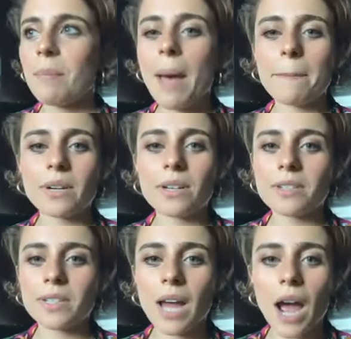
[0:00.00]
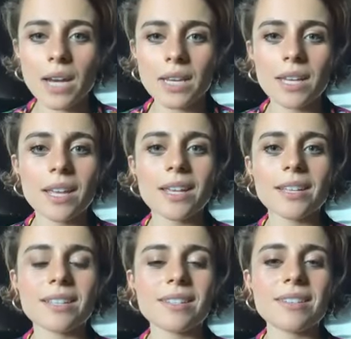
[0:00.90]
peppers and
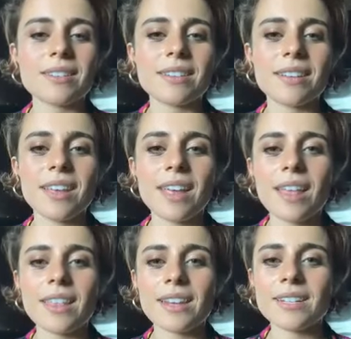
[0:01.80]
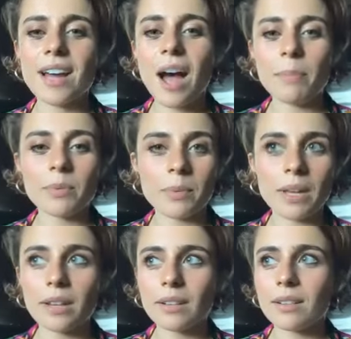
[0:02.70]
onions, and then topped
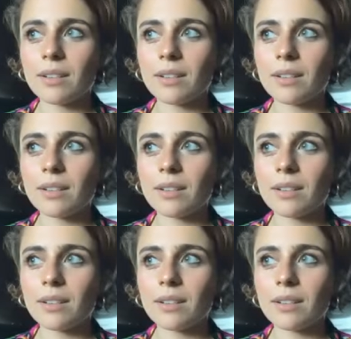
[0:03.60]
with